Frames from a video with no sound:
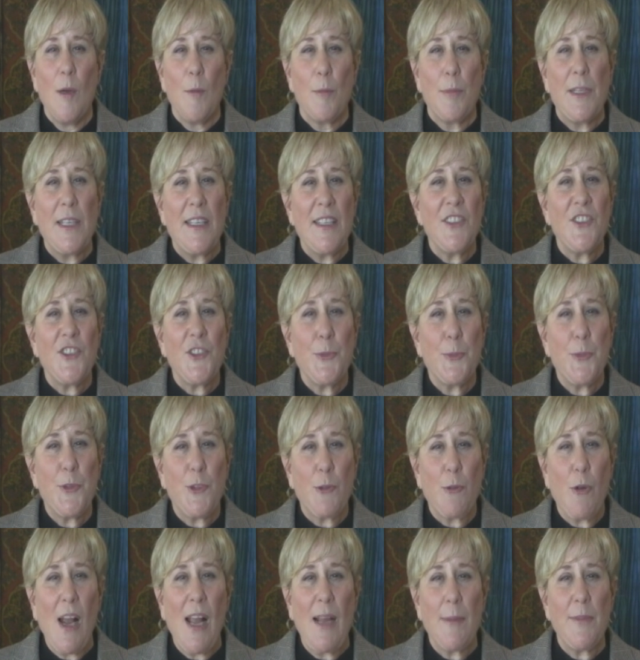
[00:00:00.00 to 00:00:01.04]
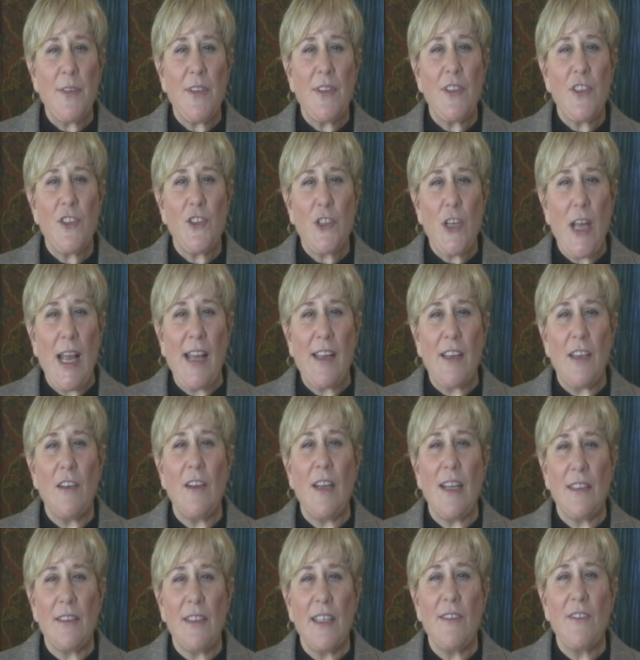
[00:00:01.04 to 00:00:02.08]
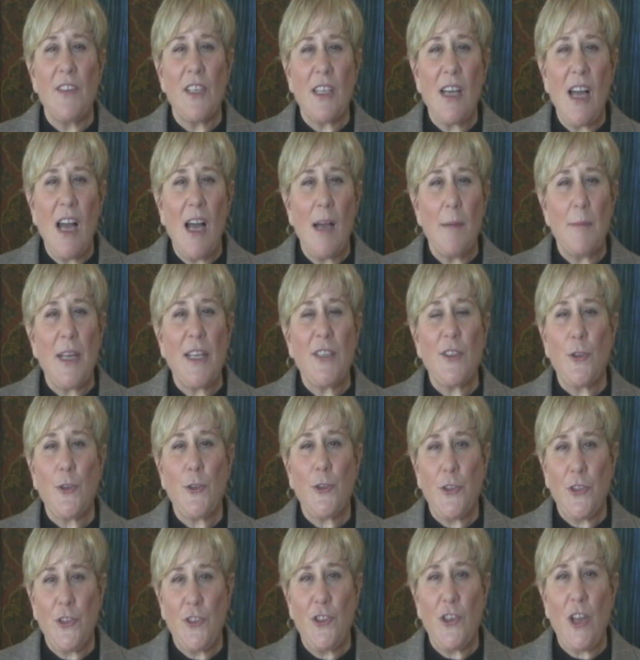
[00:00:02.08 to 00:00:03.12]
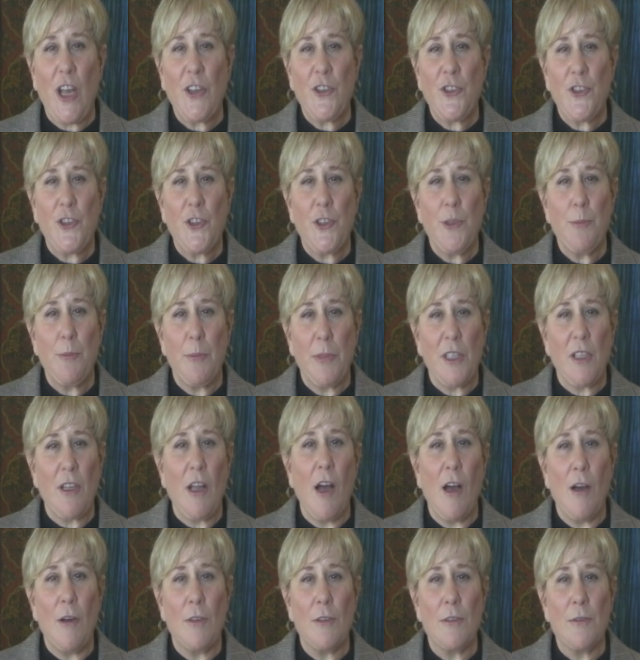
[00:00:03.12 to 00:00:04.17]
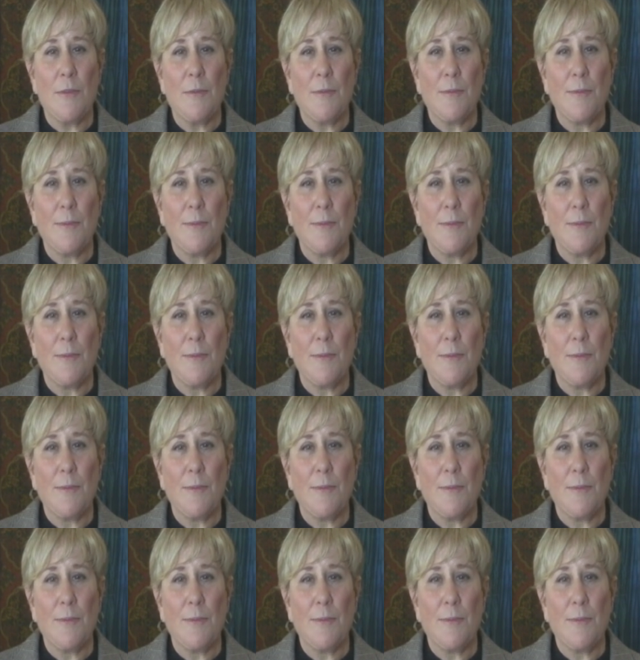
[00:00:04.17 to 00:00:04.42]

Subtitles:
Please subscribe to the channel and leave a comment or suggestion below.